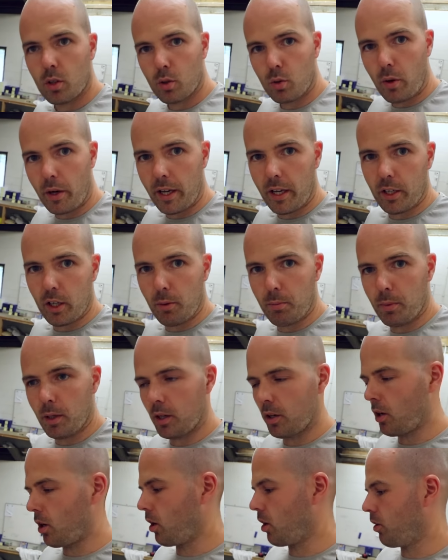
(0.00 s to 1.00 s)
quite a
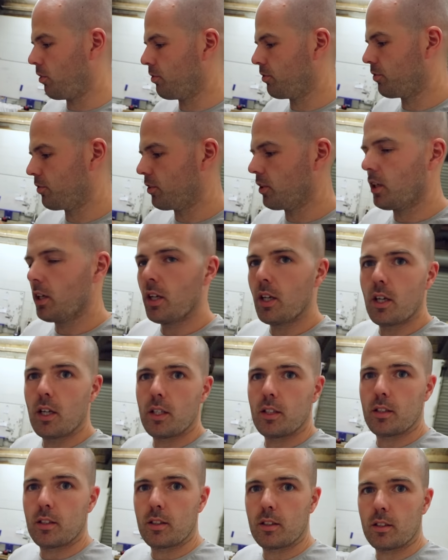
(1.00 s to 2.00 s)
number of
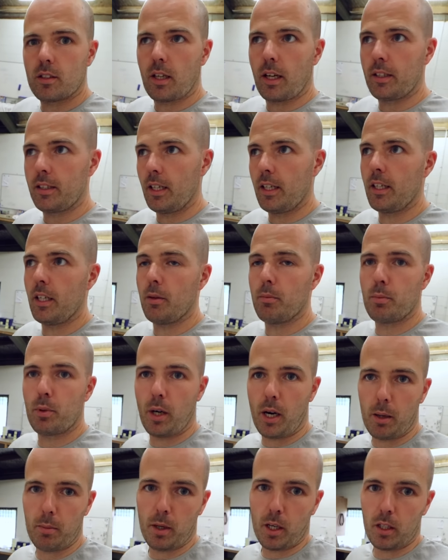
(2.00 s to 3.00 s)
titanium
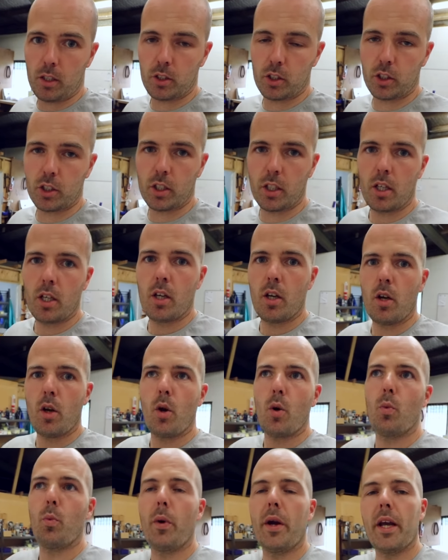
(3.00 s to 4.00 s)
pry bars.
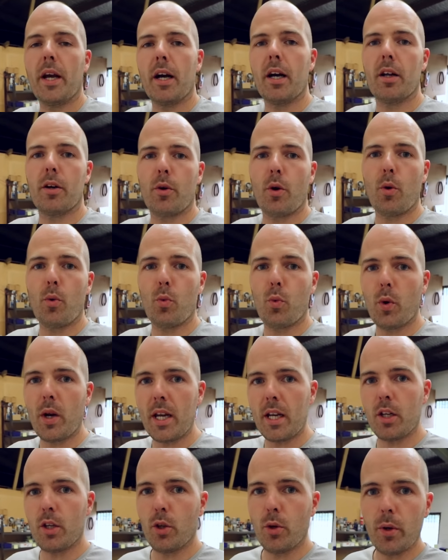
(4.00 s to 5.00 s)
We are
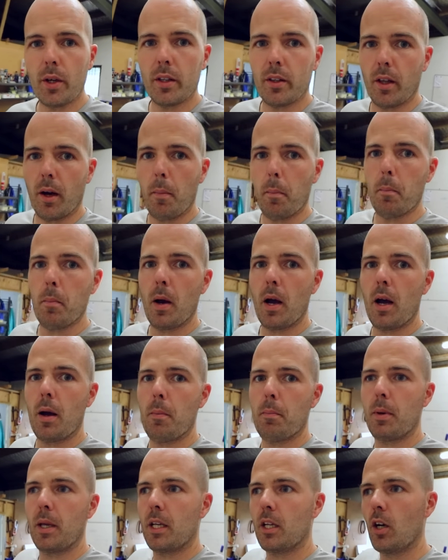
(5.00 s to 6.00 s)
redoing them
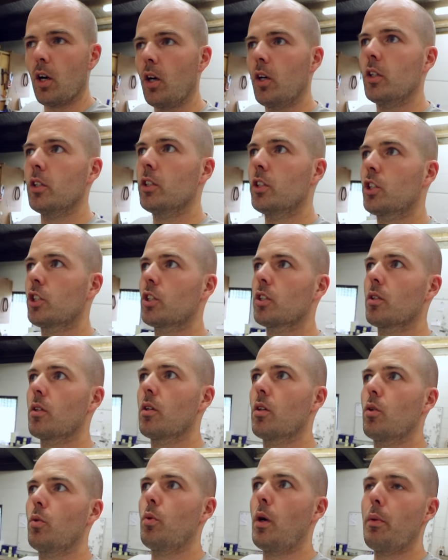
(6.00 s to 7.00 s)
because
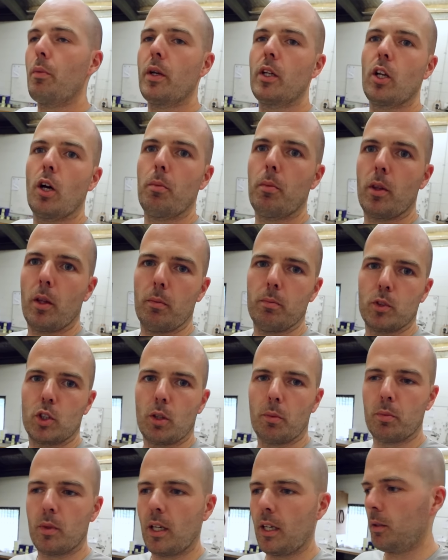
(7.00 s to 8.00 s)
when we tumble them,
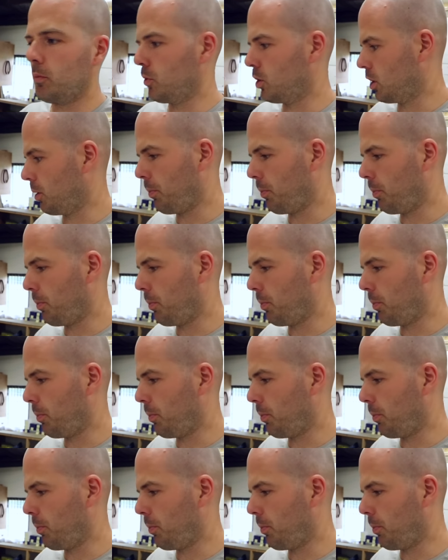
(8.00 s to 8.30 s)
sometimes